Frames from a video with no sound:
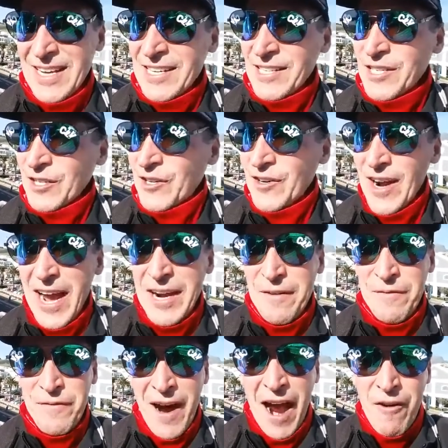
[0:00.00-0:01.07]
To create a
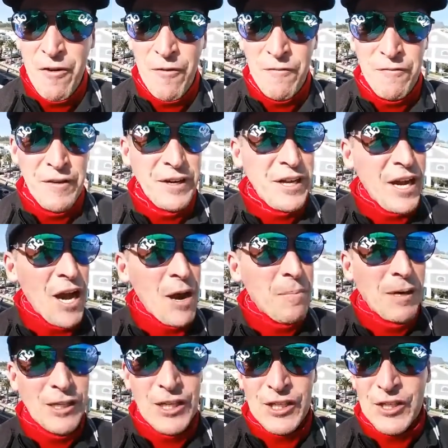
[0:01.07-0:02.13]
viral video by
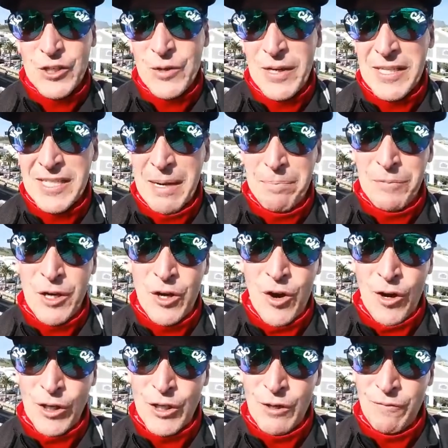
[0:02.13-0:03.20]
just doing something
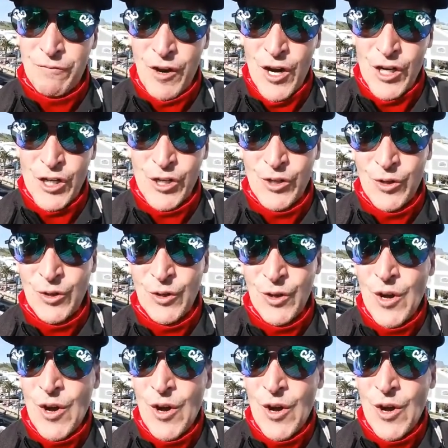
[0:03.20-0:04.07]
controversial